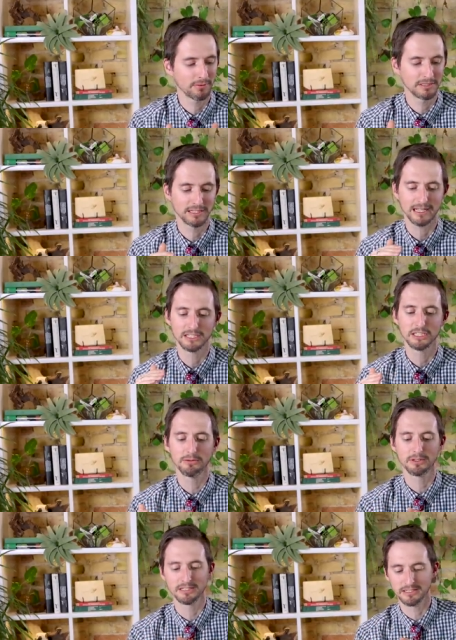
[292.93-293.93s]
was that
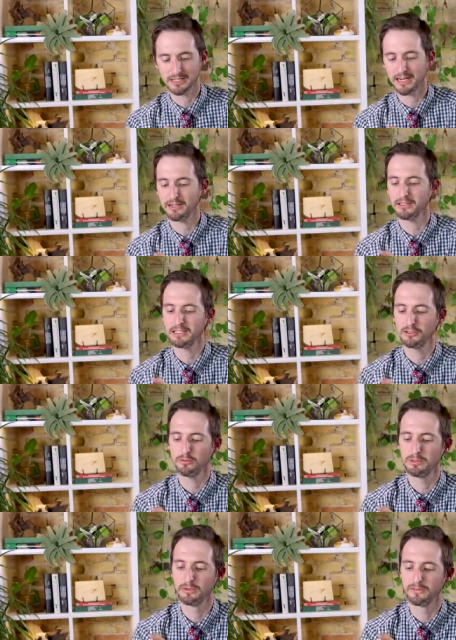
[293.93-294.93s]
she was entirely
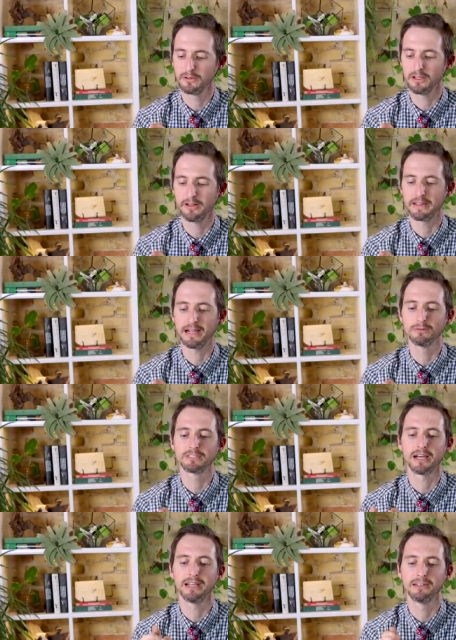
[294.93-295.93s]
too beautiful on the
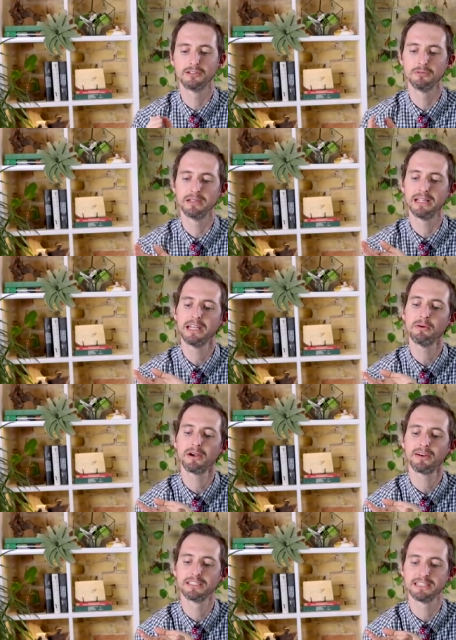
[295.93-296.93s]
outside to be
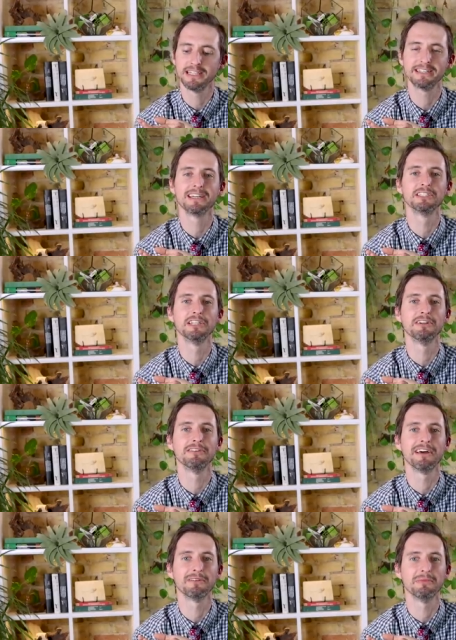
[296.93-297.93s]
anywhere as neat as she
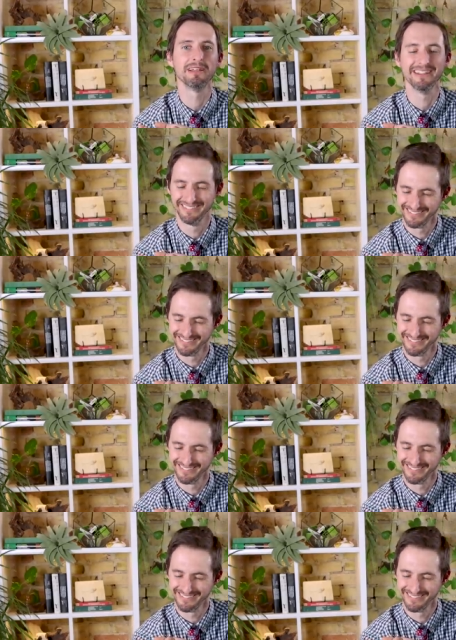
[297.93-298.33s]
turned out to be.